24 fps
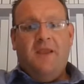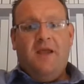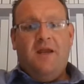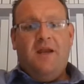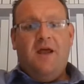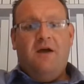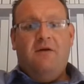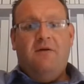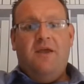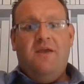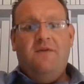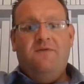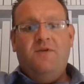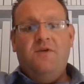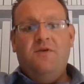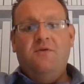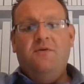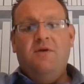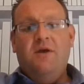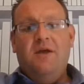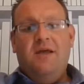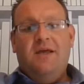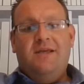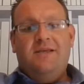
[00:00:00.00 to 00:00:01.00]
Now, if
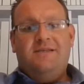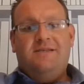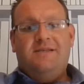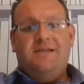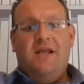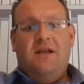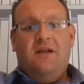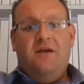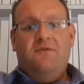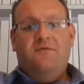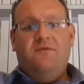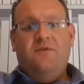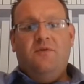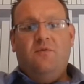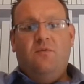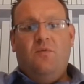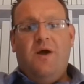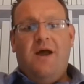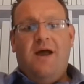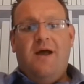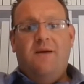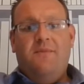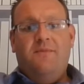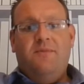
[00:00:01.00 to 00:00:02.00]
you sell over the
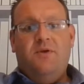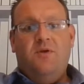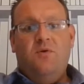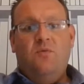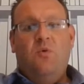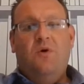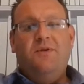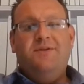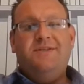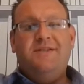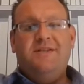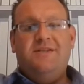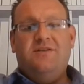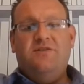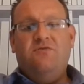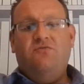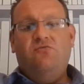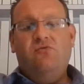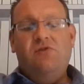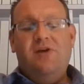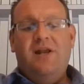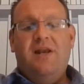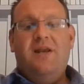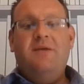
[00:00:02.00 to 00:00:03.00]
web, you want it to
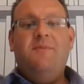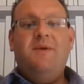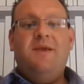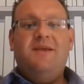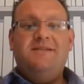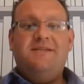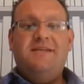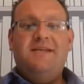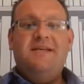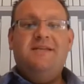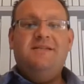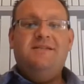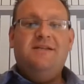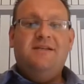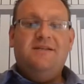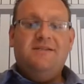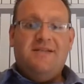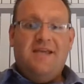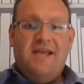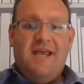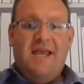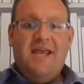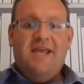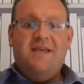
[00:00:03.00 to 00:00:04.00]
really be as easy as
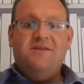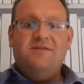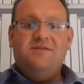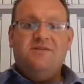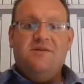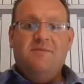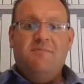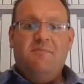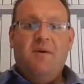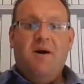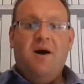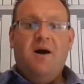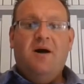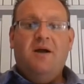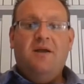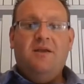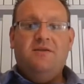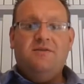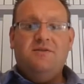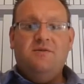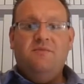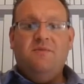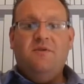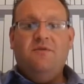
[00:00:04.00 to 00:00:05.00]
it is to buy
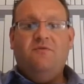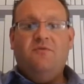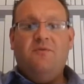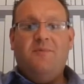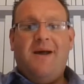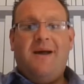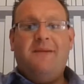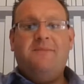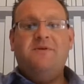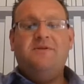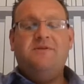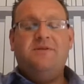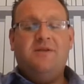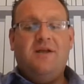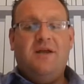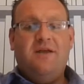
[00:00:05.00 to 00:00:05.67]
something from Amazon.